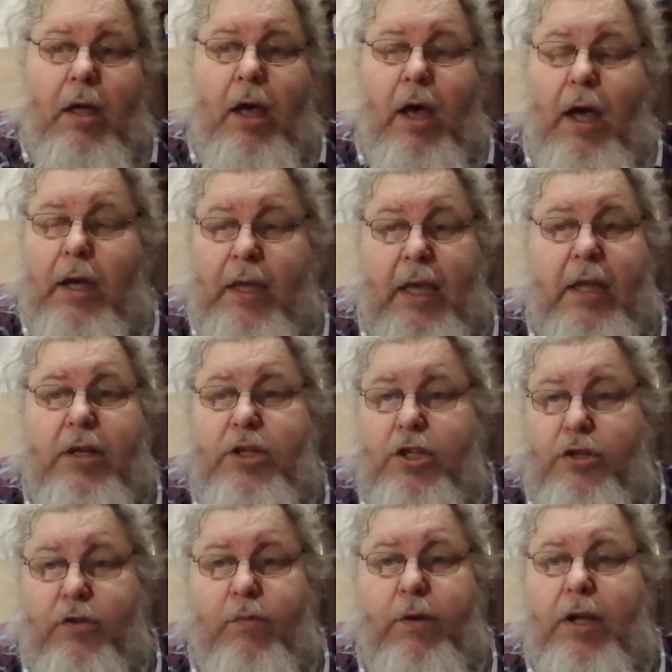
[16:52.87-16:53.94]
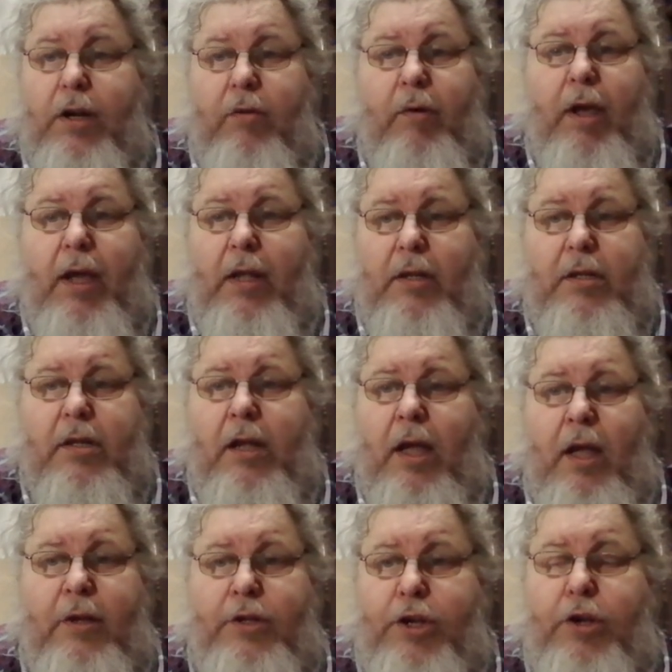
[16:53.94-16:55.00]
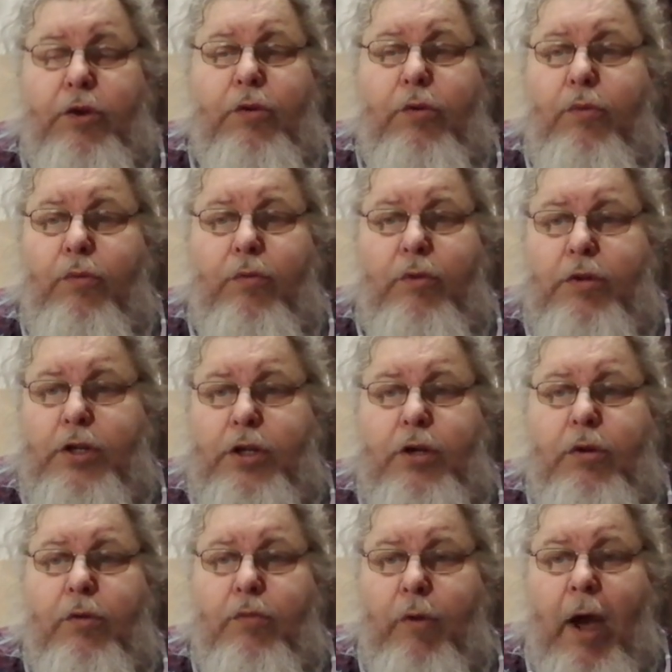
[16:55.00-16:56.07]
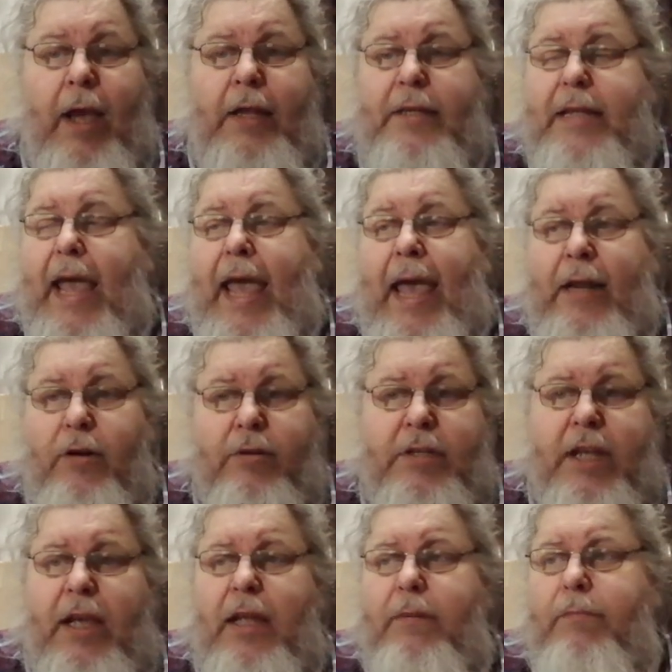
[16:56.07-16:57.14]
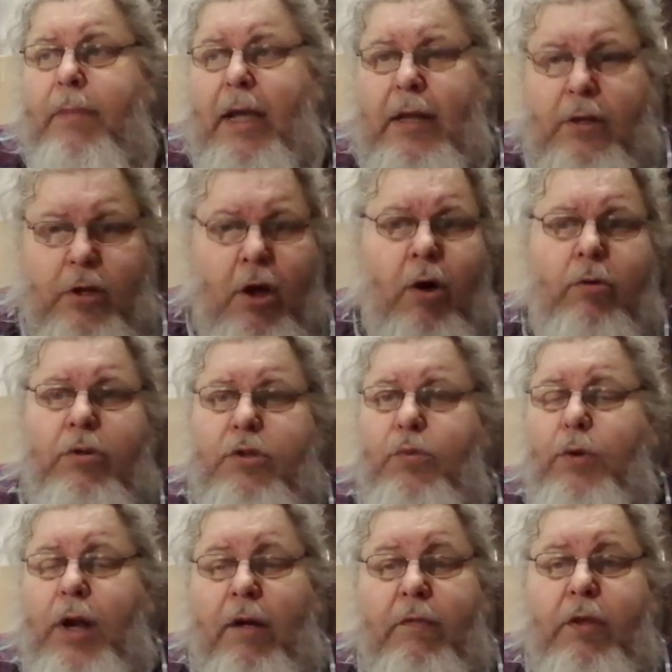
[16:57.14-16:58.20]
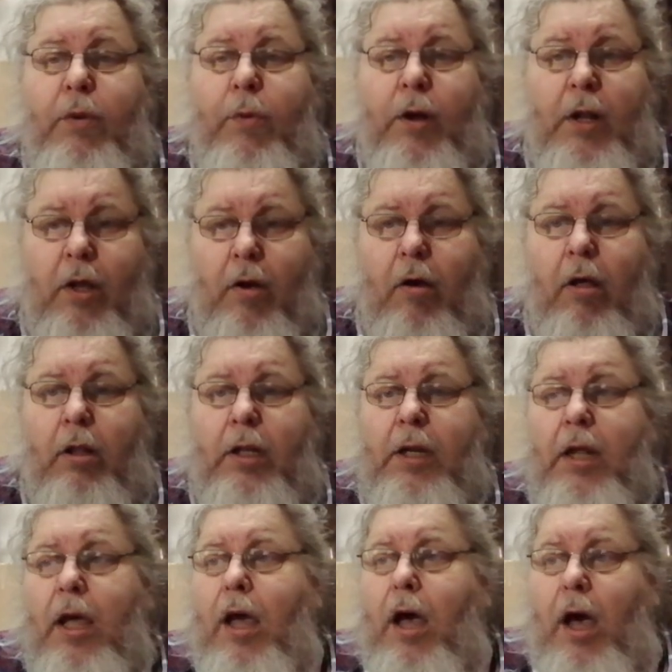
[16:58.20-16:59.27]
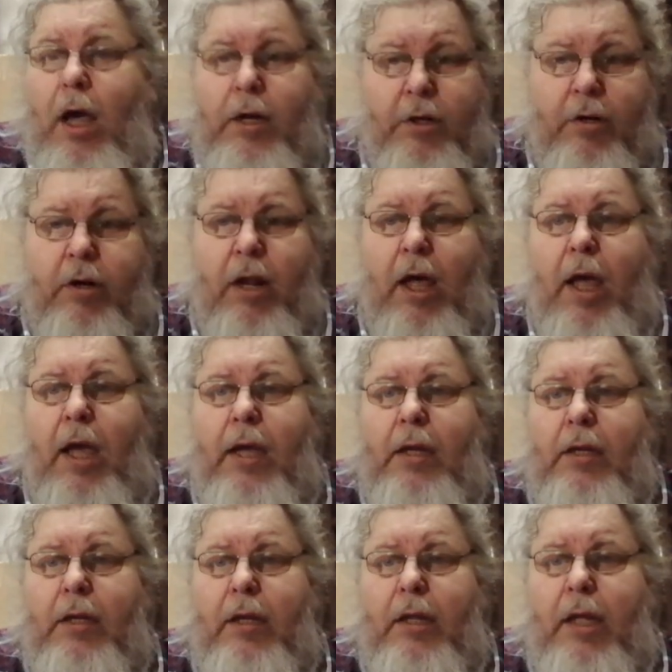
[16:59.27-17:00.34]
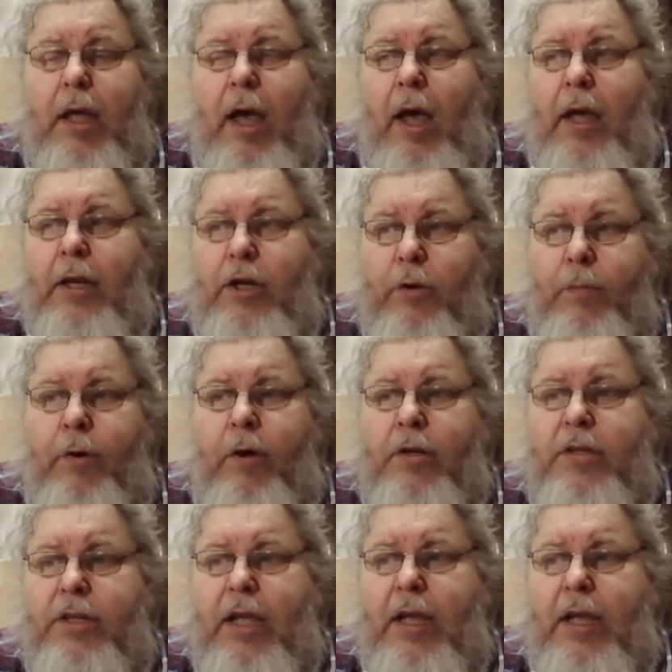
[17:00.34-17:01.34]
Uh, again, just to reiterate, uh, do you do you write, annotate, make notes, whatever you want to call it, underline uh, in your books?